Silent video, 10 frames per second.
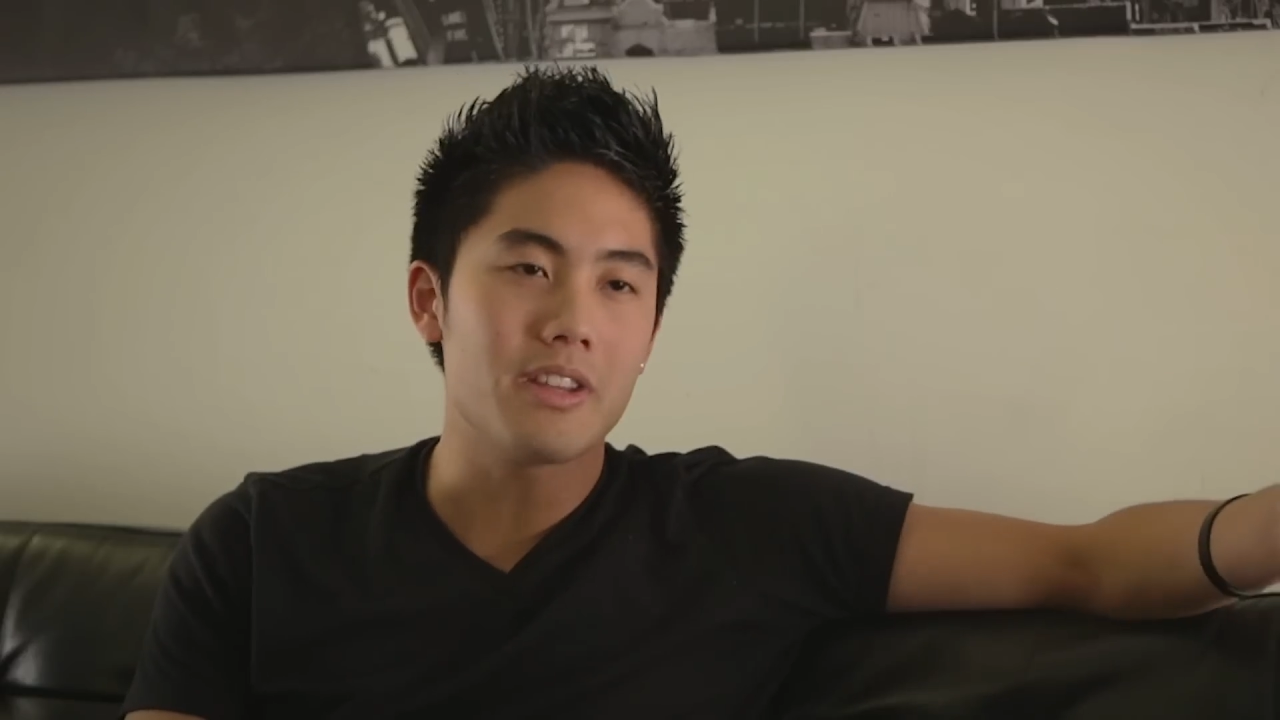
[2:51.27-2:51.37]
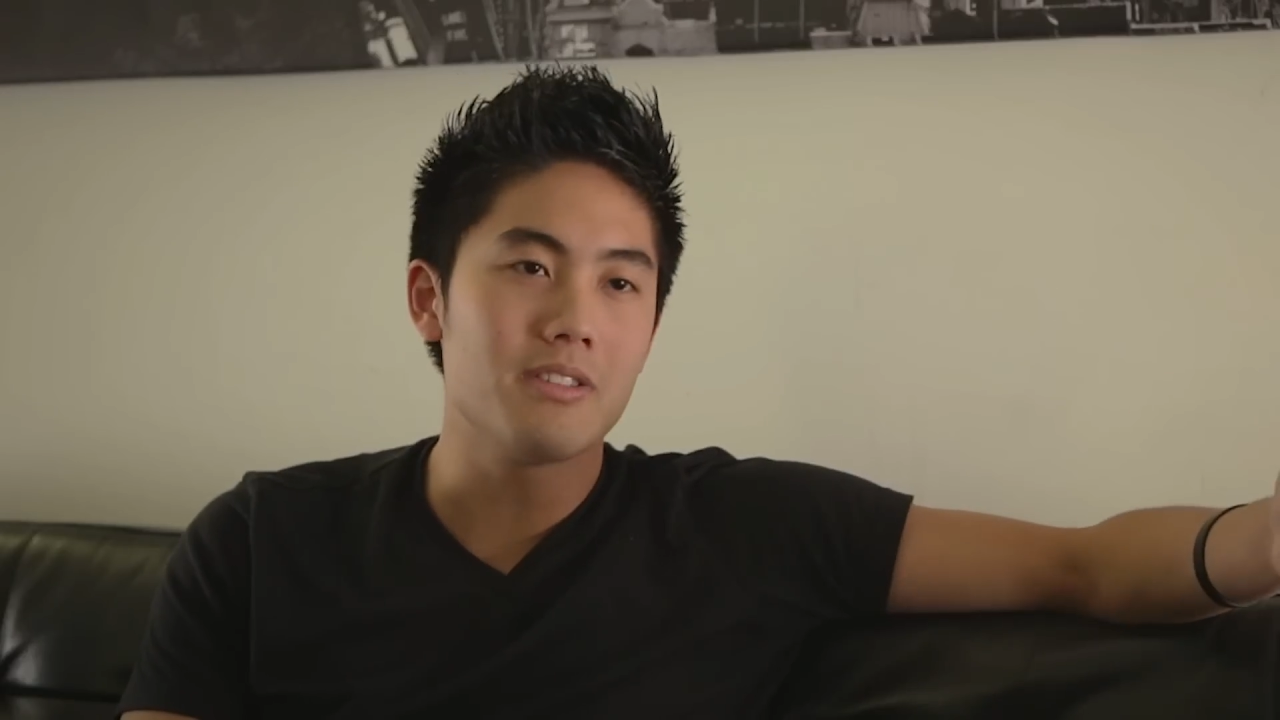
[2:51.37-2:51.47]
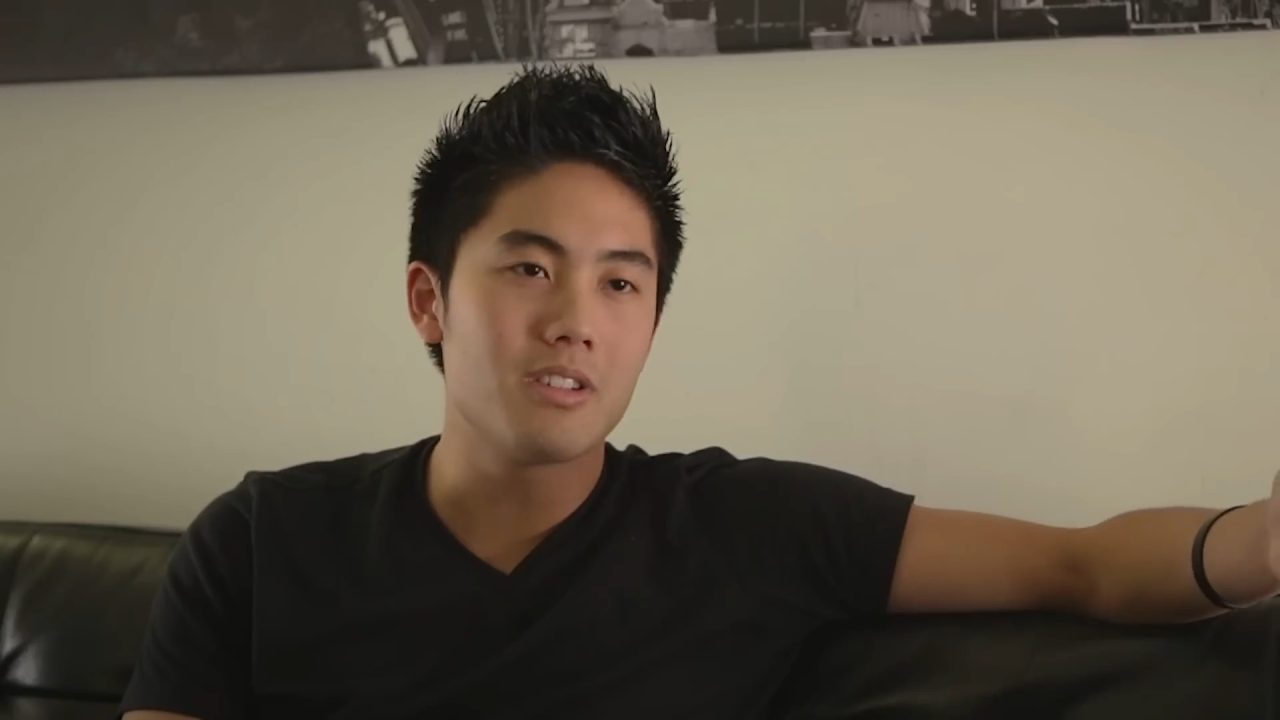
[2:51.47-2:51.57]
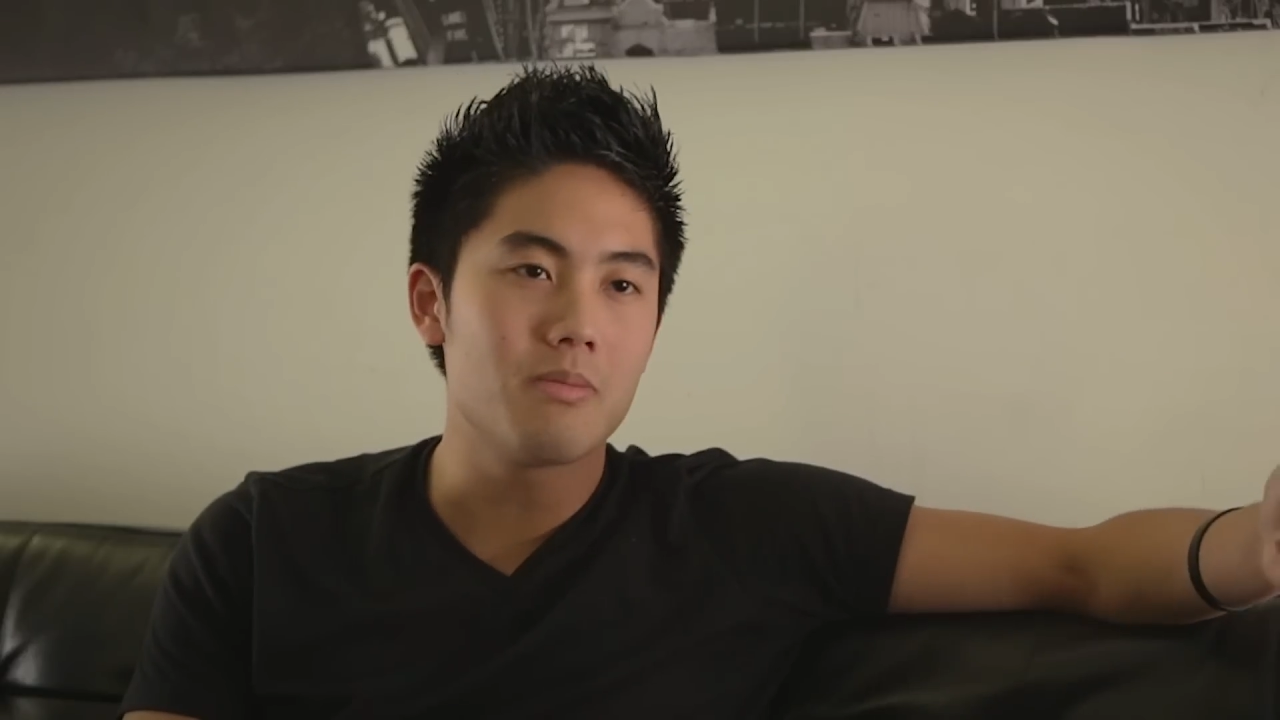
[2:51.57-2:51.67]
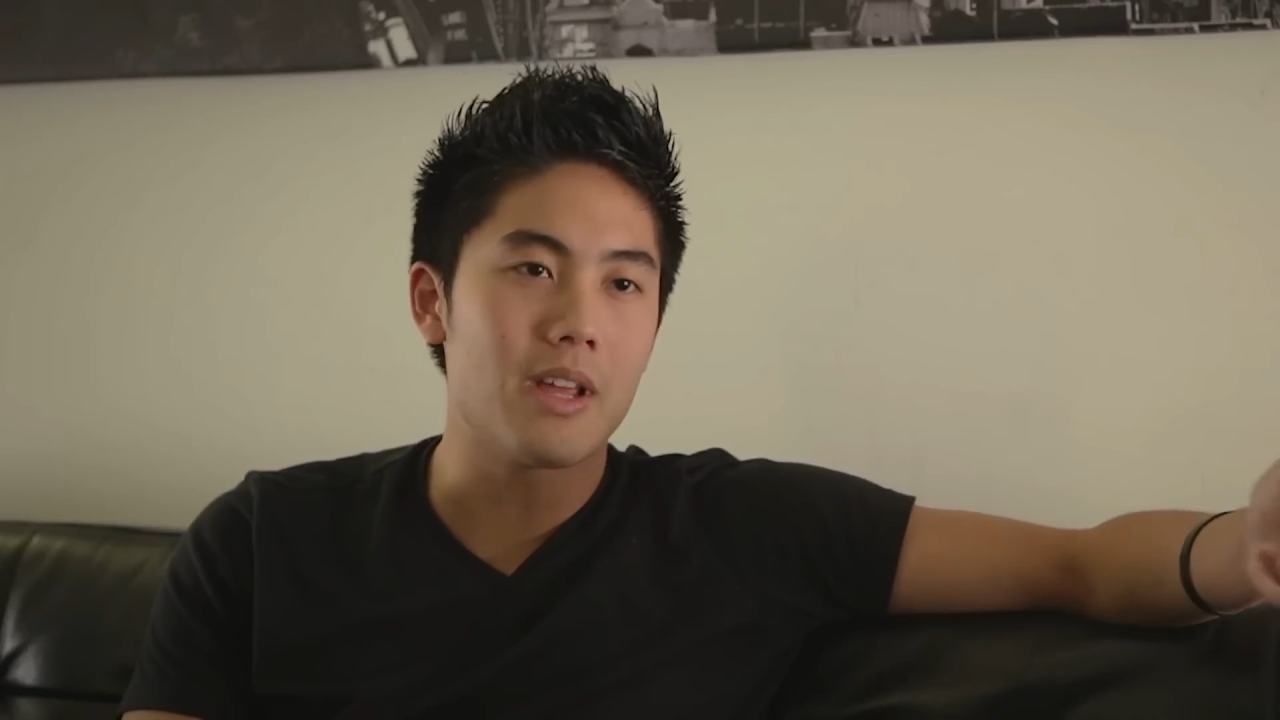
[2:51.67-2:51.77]

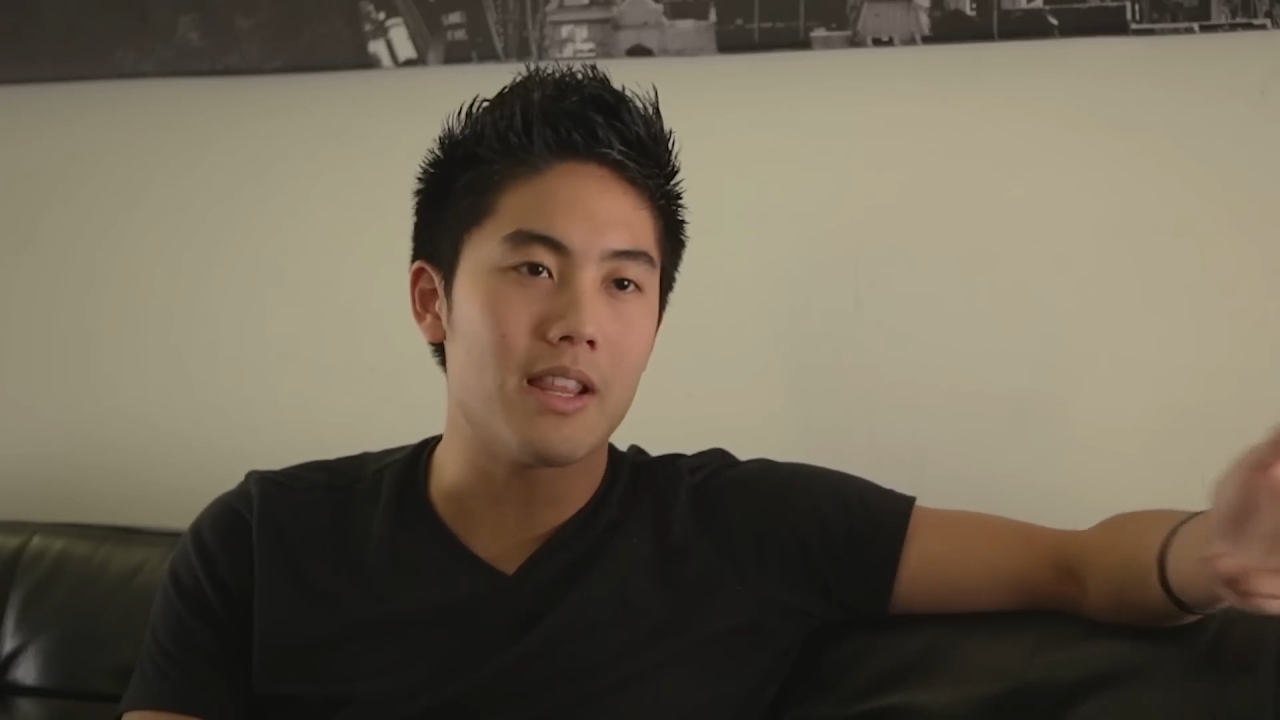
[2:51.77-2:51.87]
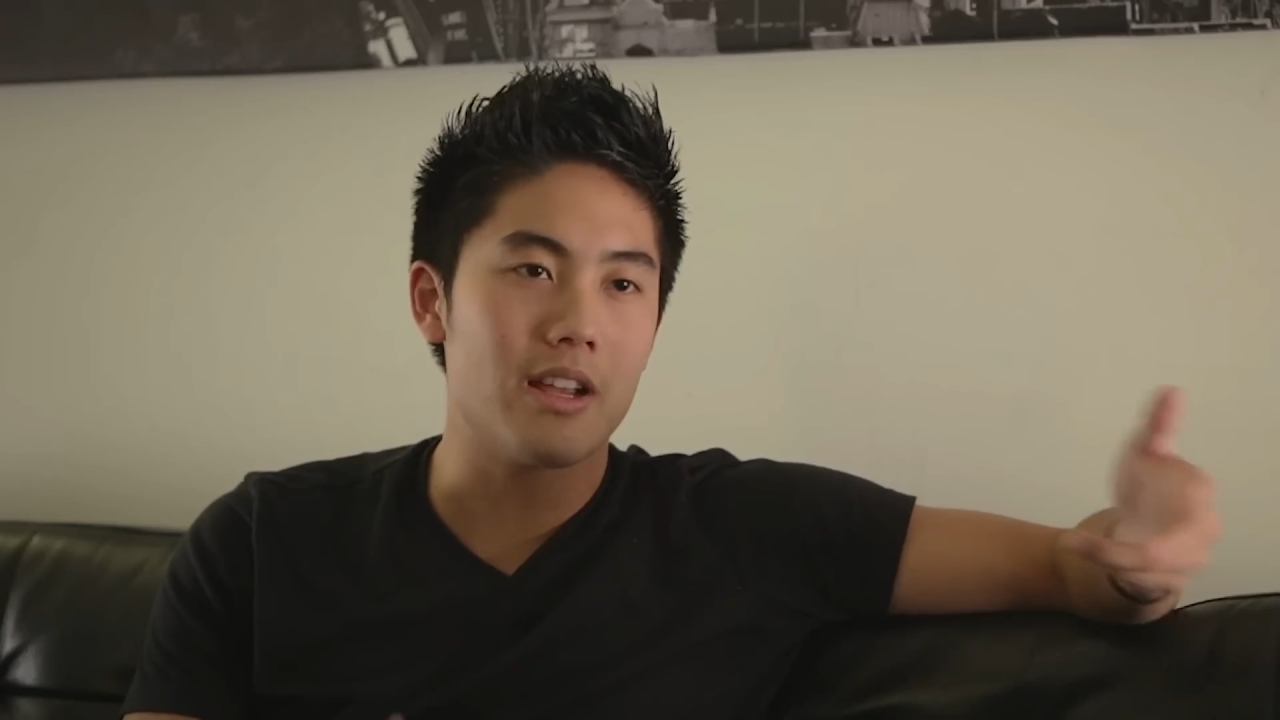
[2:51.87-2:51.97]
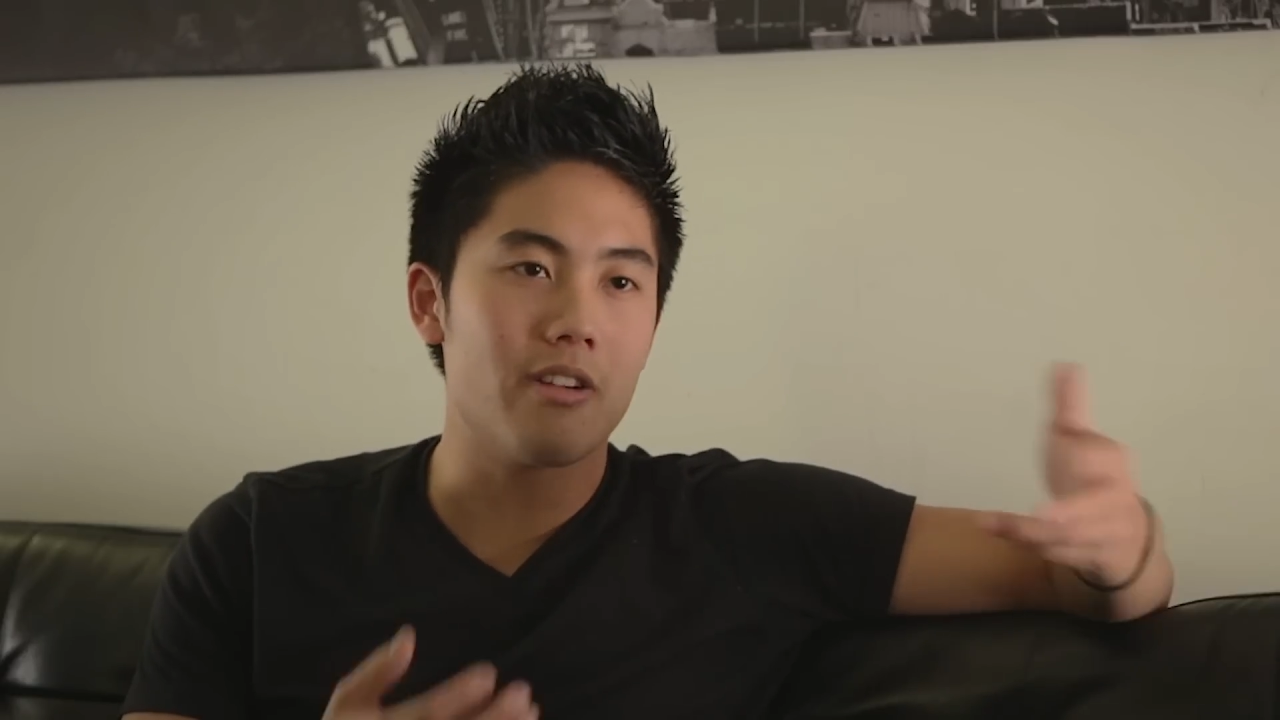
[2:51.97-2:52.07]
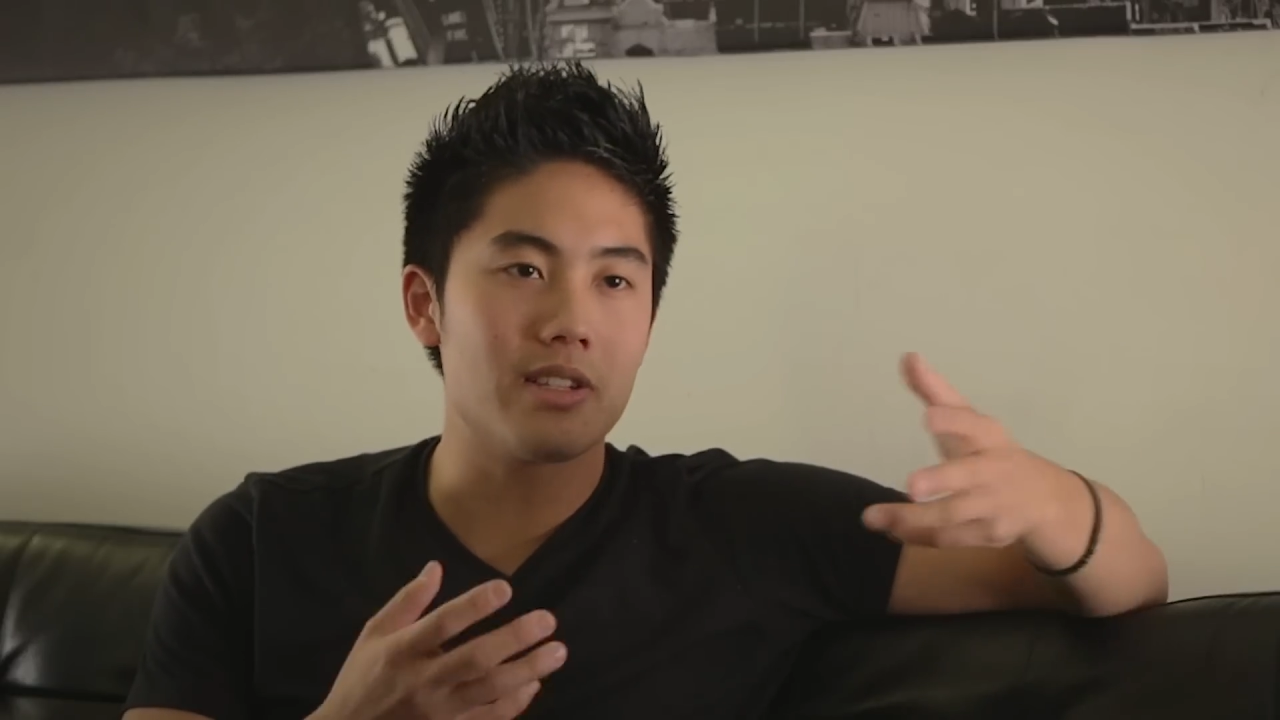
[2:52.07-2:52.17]
YouTube that there